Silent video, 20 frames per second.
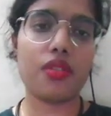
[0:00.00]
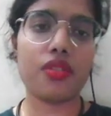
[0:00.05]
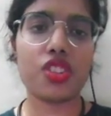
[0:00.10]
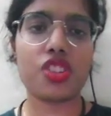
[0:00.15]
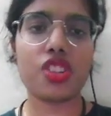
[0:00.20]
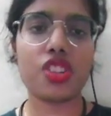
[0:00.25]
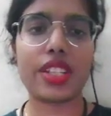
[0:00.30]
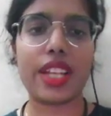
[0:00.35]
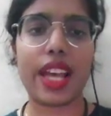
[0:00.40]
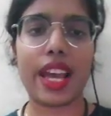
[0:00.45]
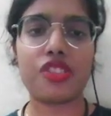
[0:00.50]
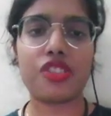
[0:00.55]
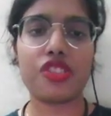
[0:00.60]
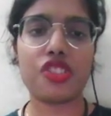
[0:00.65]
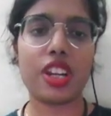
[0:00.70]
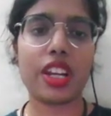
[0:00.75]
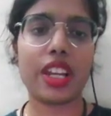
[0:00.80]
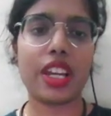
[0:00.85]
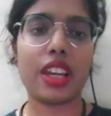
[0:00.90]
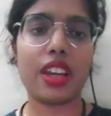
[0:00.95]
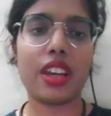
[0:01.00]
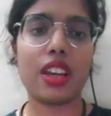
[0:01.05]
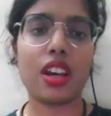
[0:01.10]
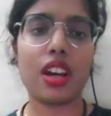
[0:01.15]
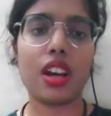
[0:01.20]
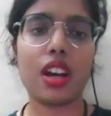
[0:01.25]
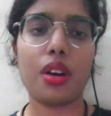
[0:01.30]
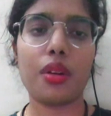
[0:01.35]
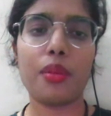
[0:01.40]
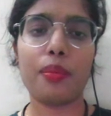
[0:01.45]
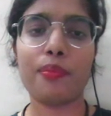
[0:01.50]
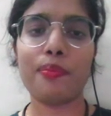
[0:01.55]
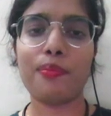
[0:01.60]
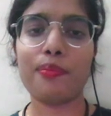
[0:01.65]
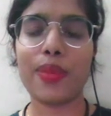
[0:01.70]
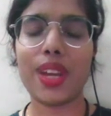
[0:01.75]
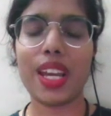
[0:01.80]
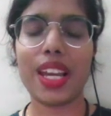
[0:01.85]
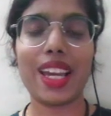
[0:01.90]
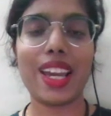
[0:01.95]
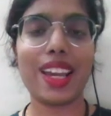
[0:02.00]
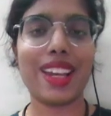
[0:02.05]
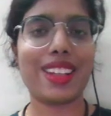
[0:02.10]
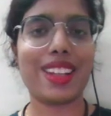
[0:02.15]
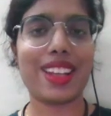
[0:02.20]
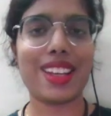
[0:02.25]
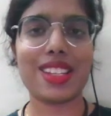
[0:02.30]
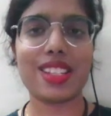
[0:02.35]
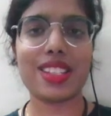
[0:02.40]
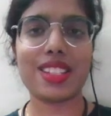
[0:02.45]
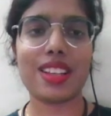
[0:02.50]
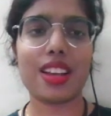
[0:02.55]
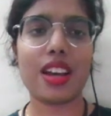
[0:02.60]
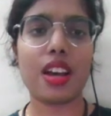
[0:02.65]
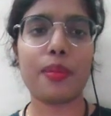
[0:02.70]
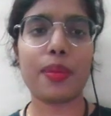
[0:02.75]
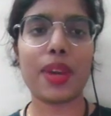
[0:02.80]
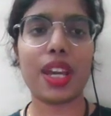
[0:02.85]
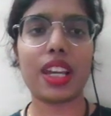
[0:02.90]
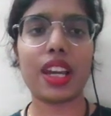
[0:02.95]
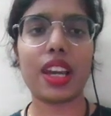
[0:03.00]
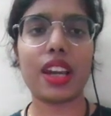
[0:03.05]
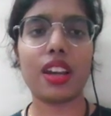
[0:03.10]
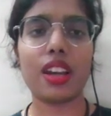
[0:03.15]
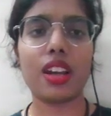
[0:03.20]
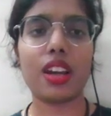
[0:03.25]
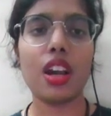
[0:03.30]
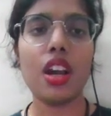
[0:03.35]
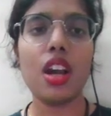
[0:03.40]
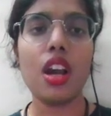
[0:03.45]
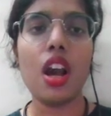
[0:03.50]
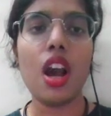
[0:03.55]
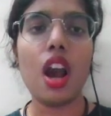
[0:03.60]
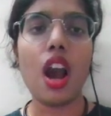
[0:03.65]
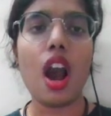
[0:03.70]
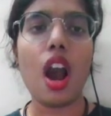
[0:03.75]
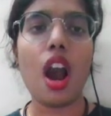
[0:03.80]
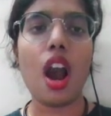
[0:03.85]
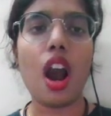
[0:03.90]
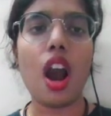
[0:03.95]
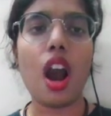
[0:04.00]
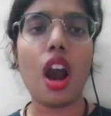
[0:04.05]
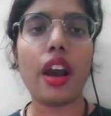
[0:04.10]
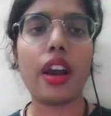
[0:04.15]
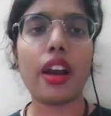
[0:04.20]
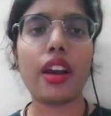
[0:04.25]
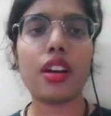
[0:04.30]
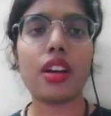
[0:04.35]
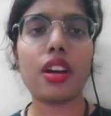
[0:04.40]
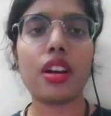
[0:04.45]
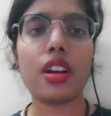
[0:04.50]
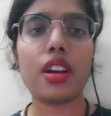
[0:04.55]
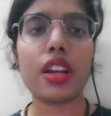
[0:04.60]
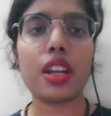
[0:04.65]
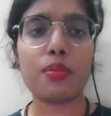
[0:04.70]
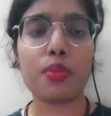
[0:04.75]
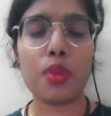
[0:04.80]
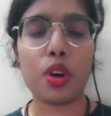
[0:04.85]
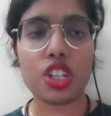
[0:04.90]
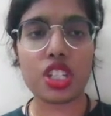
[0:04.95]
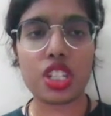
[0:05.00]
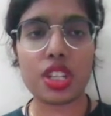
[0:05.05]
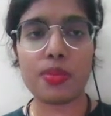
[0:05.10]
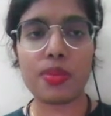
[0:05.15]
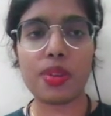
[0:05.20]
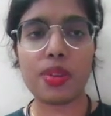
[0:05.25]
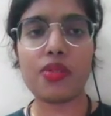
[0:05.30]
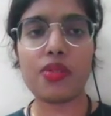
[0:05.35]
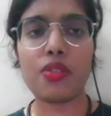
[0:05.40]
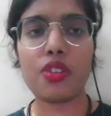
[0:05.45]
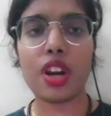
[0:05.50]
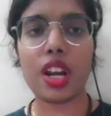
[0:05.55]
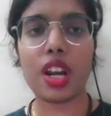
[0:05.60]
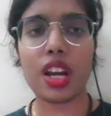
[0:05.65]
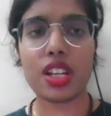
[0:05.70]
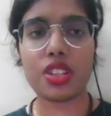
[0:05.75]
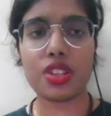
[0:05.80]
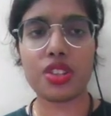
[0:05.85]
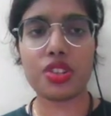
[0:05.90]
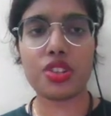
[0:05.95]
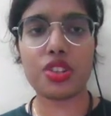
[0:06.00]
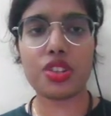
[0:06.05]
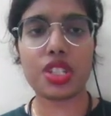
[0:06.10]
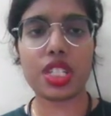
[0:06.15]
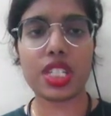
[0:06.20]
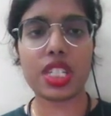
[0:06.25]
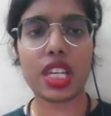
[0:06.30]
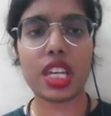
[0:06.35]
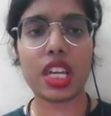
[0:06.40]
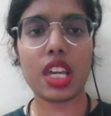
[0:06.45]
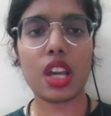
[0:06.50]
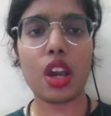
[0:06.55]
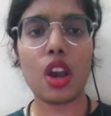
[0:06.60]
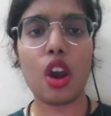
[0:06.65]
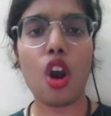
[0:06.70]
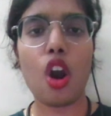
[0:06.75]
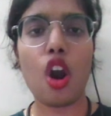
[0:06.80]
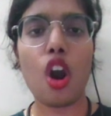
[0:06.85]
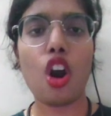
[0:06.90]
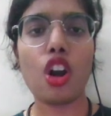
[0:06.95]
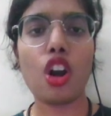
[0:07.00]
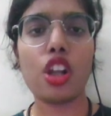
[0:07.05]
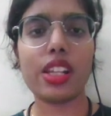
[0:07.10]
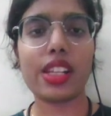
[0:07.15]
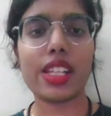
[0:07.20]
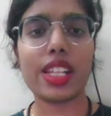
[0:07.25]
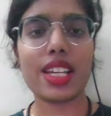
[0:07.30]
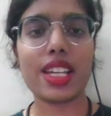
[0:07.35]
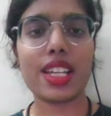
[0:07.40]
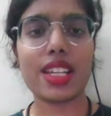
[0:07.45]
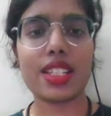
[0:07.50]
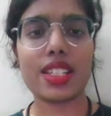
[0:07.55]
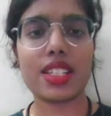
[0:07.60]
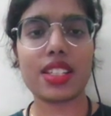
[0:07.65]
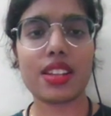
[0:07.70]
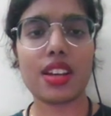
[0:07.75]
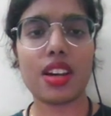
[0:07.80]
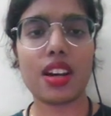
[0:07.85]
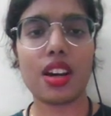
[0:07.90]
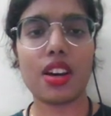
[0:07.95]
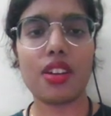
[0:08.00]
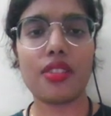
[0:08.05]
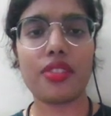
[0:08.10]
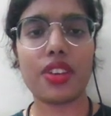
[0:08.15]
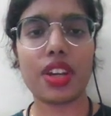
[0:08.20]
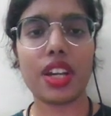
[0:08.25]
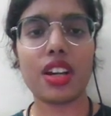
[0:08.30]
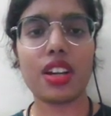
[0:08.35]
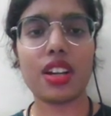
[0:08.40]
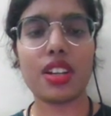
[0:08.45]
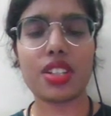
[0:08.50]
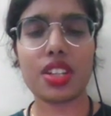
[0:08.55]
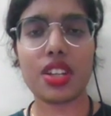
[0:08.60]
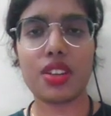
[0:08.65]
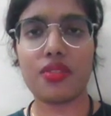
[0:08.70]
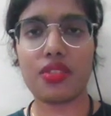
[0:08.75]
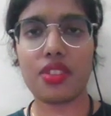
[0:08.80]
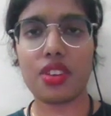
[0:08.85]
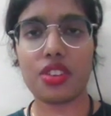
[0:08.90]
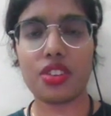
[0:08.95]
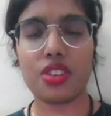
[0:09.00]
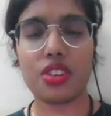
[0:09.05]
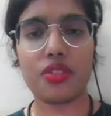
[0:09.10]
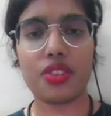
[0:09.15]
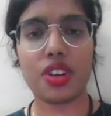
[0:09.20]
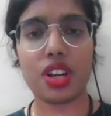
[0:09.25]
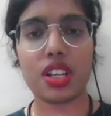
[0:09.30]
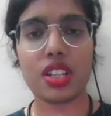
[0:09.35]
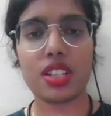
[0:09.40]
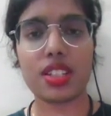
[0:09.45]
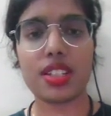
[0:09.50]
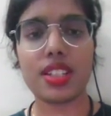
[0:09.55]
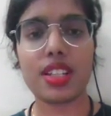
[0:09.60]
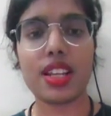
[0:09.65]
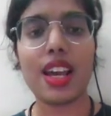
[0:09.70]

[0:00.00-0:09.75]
which is actually making uh, it possible for us to see all these figures in front of us.